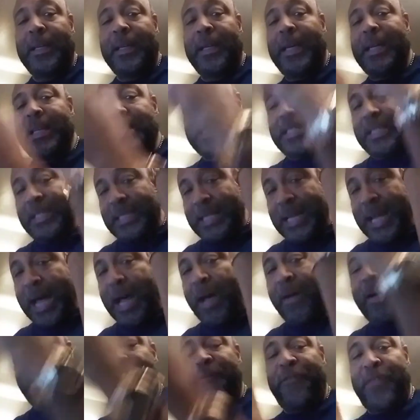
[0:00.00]
It's just
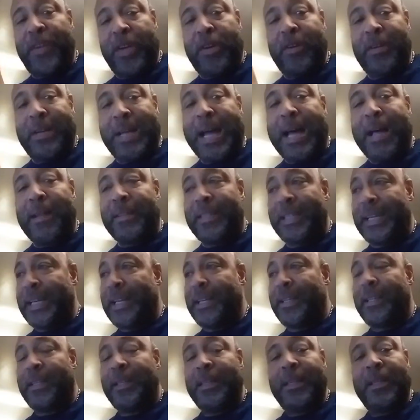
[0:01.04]
now I figured out
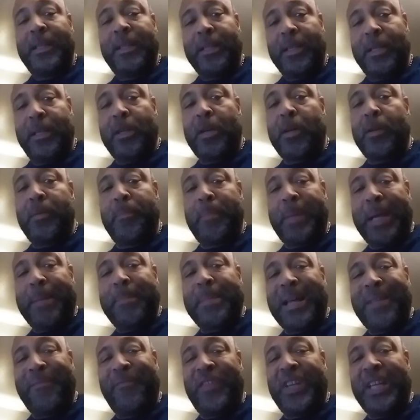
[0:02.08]
that, you know, to make
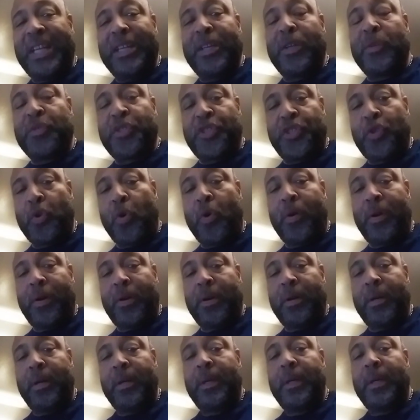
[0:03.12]
my videos
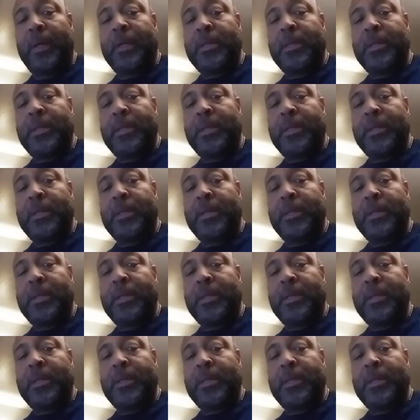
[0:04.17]
shorter.